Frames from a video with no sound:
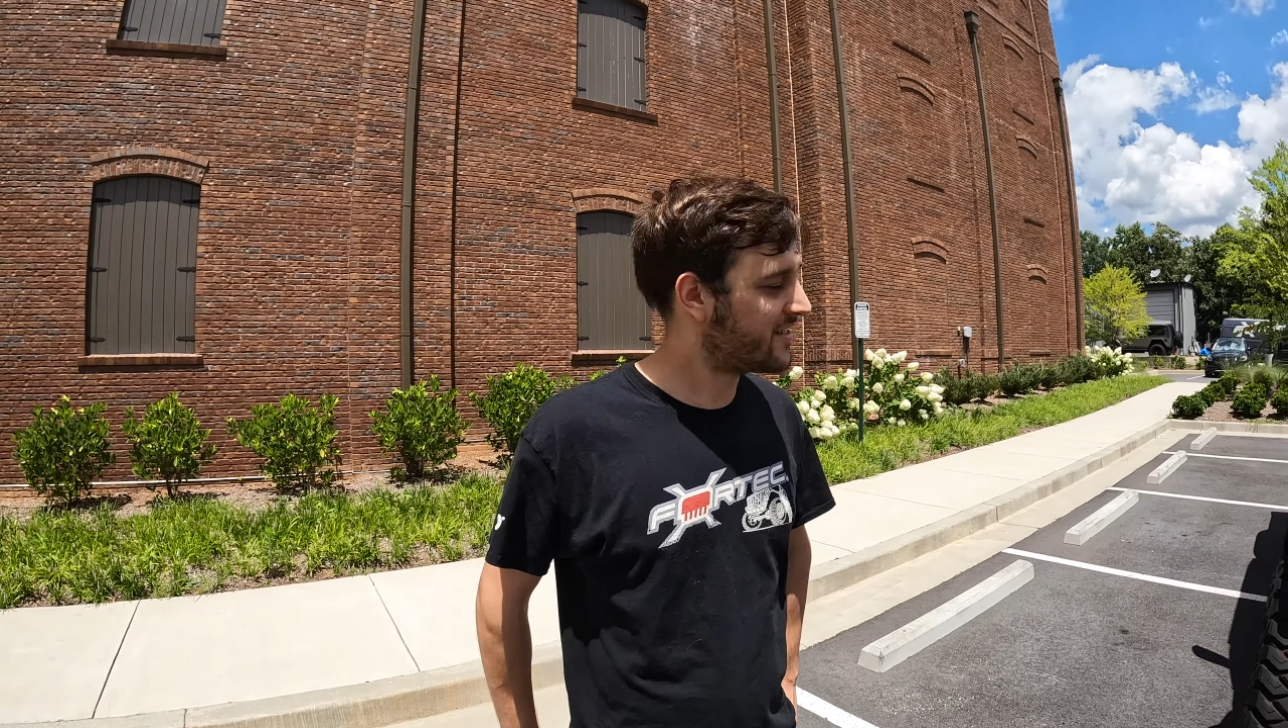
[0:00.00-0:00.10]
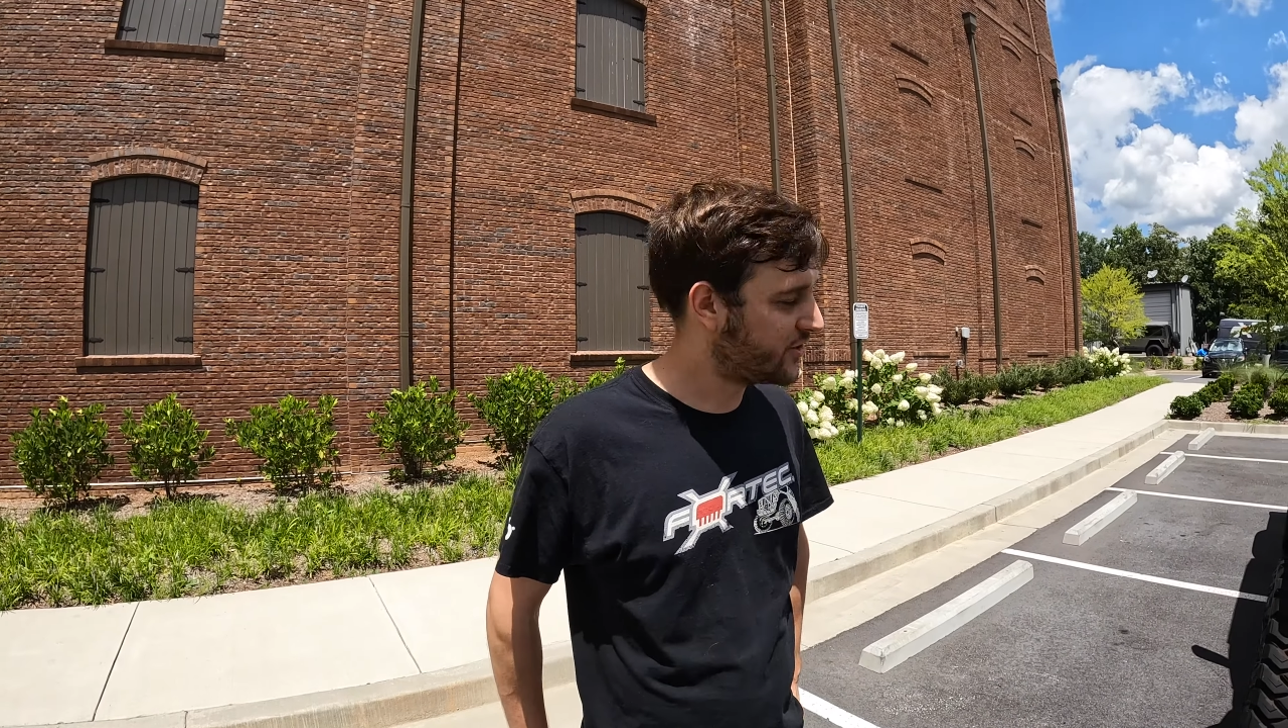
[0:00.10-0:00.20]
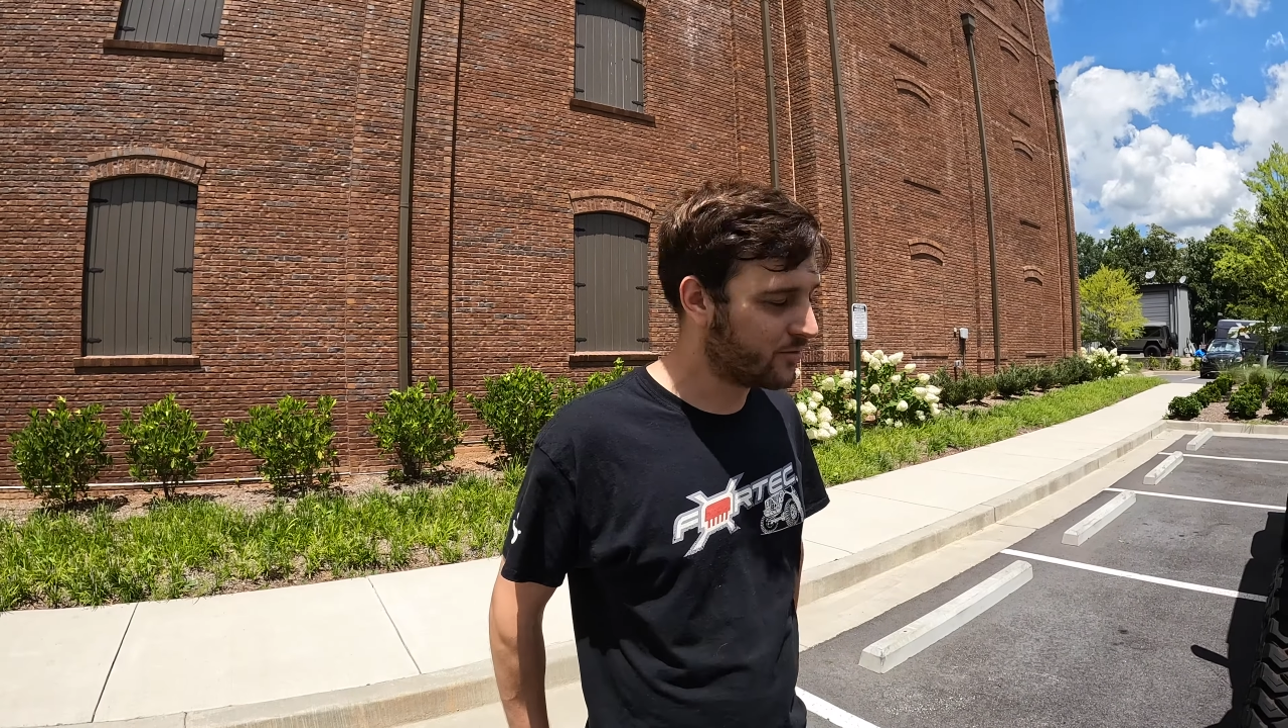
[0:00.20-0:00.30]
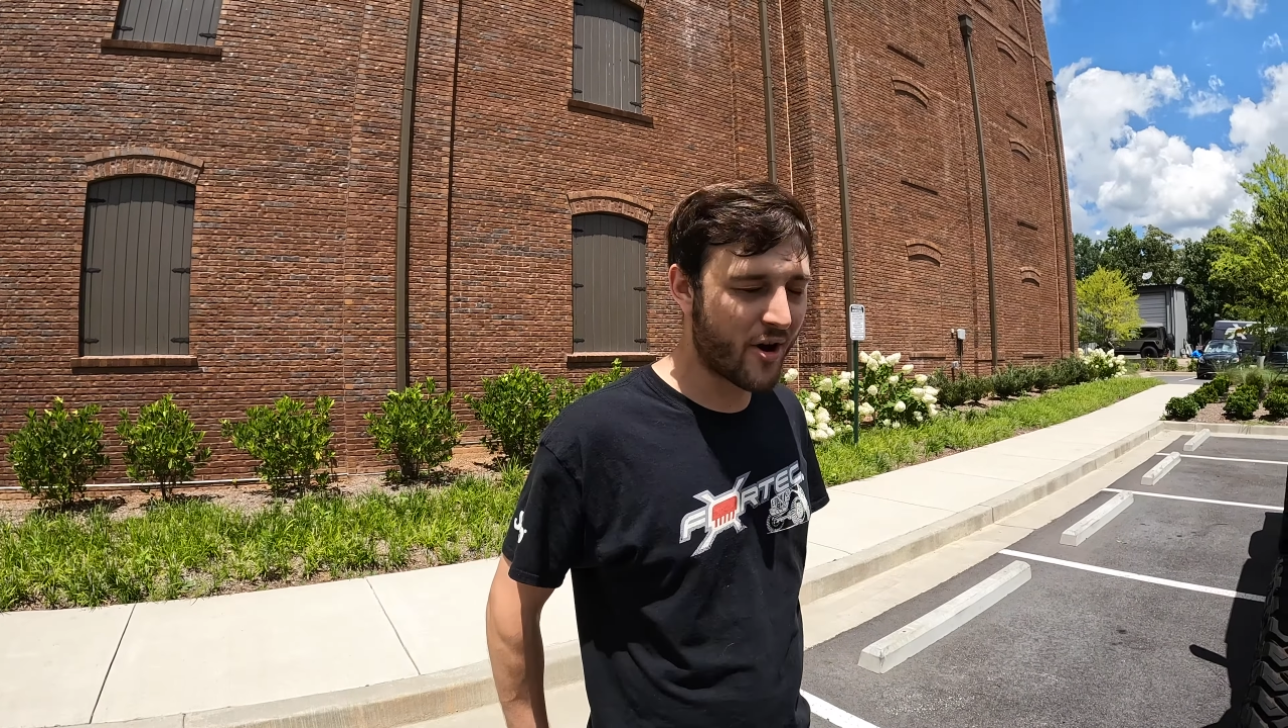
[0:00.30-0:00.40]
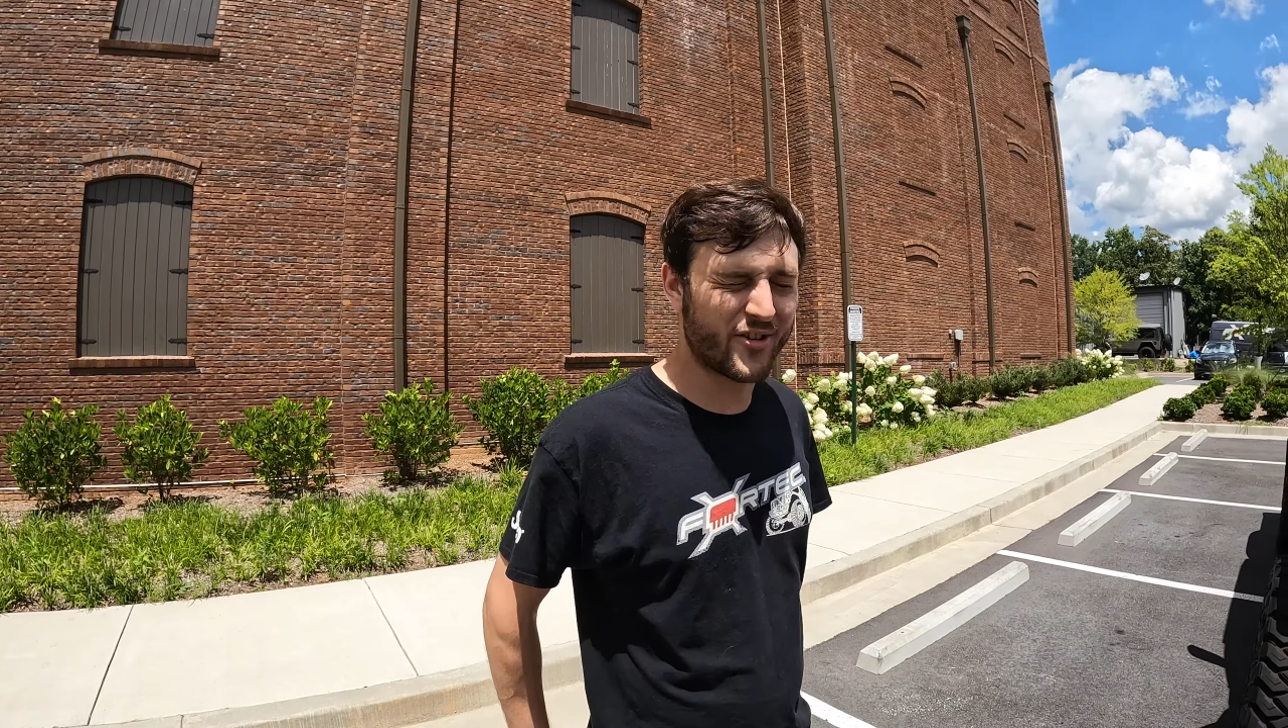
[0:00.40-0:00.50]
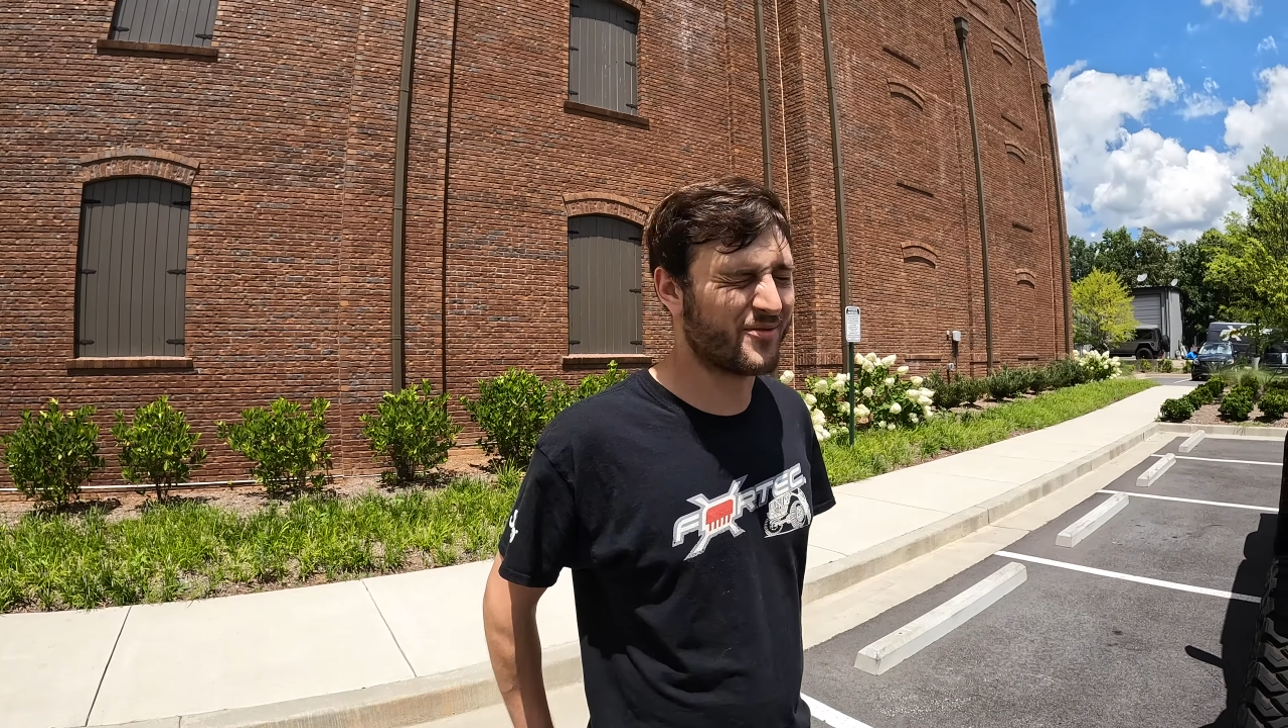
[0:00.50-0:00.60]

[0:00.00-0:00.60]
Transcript: still butter